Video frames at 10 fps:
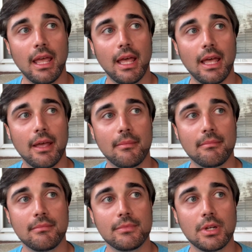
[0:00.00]

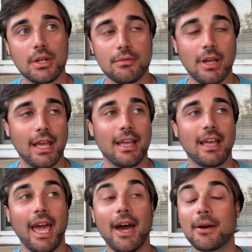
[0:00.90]

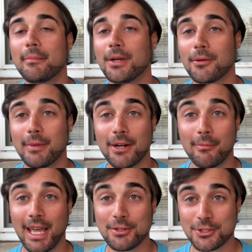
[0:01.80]
how to build a better
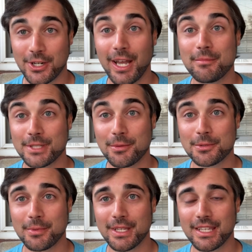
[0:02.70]
mousetrap, so to
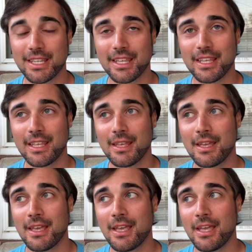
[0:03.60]
speak.
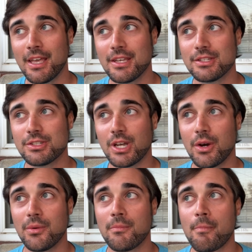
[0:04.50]

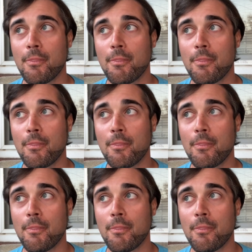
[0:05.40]
So